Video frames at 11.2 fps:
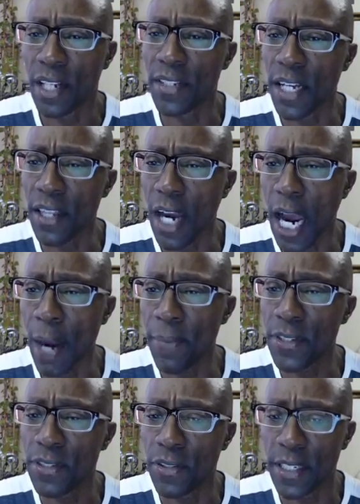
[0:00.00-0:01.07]
another
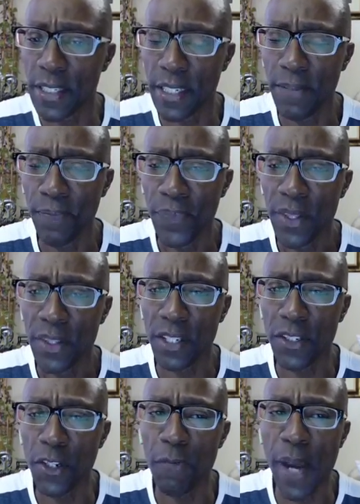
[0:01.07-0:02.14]
opportunity to
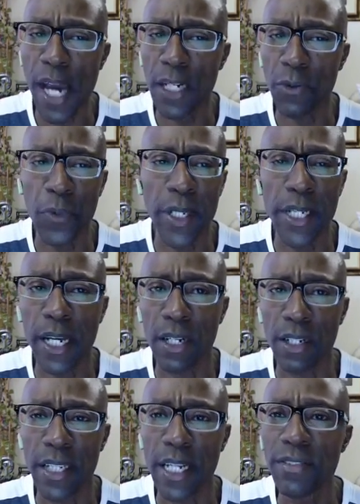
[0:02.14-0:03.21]
do better than what we did
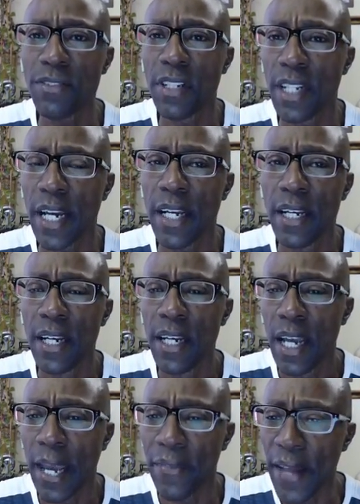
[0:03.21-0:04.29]
on yesterday.
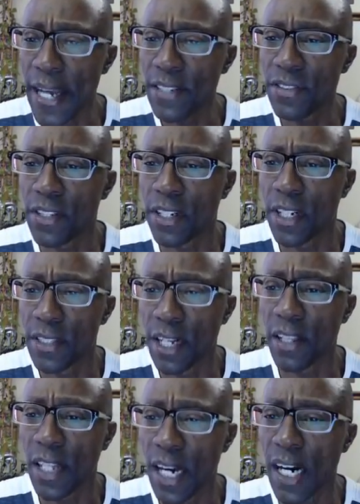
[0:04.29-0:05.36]
And that's the,
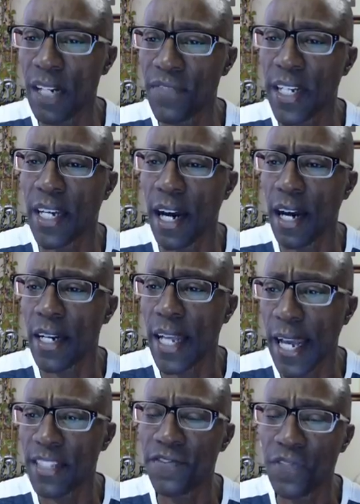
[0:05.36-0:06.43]
the love that God
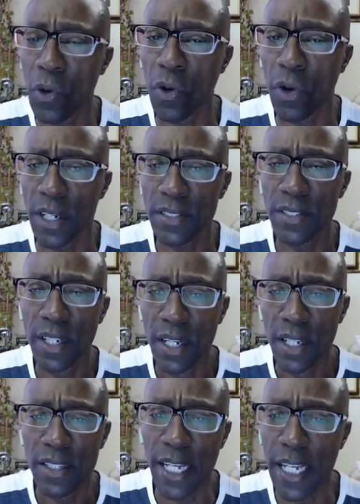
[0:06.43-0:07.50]
has for us,
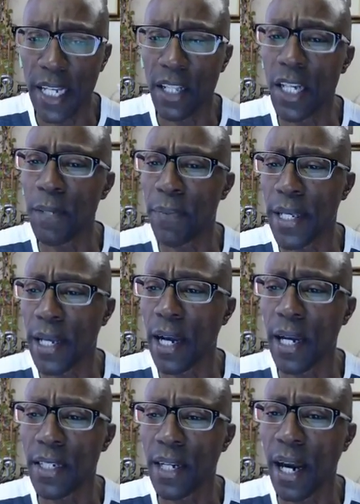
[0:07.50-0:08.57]
that he looked
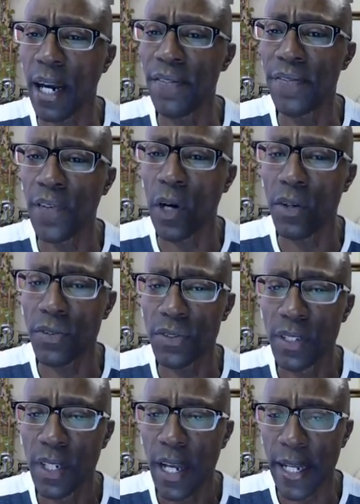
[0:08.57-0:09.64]
beyond our faults
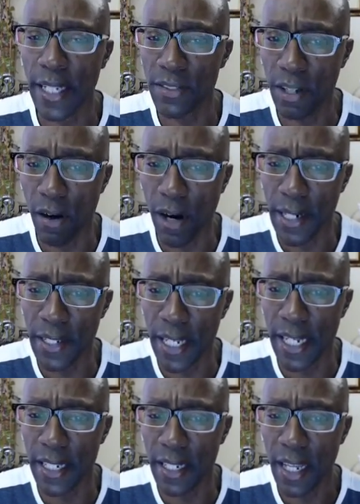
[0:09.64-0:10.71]
and he saw our
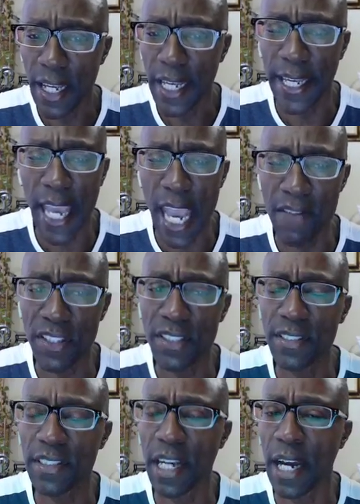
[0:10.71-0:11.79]
need. He gave his
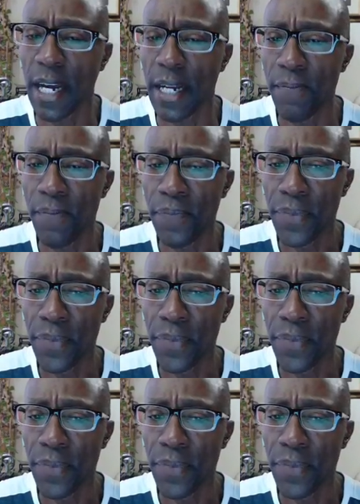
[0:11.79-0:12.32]
son